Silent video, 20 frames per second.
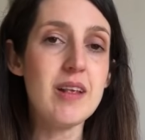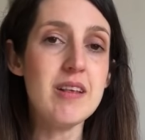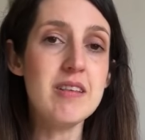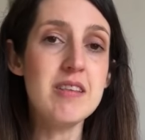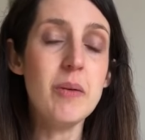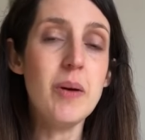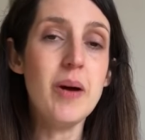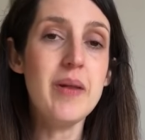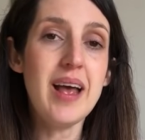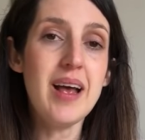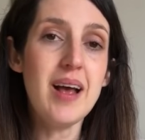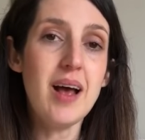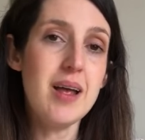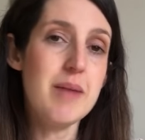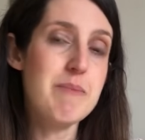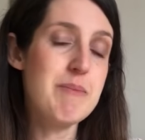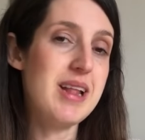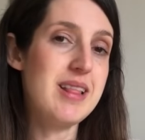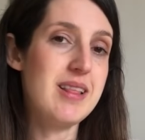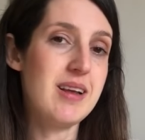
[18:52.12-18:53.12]
So like that
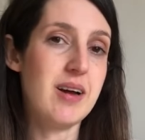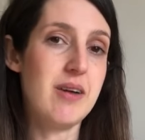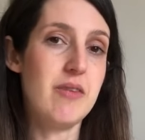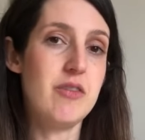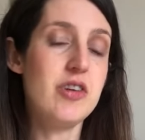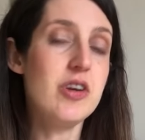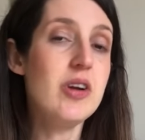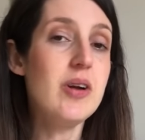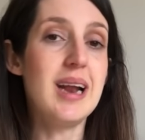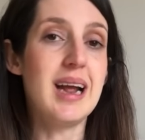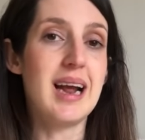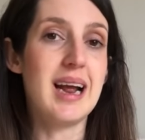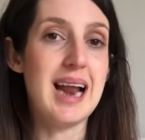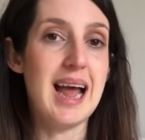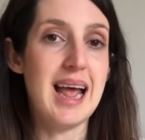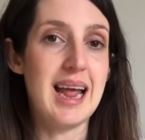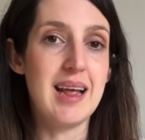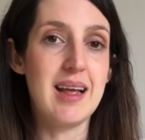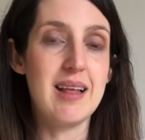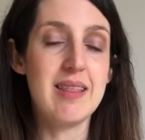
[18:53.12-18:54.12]
I made the kind of tunic
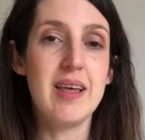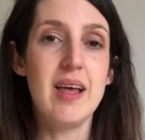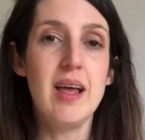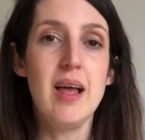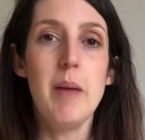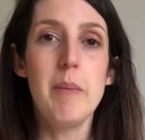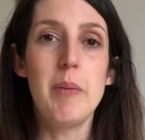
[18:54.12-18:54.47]
length,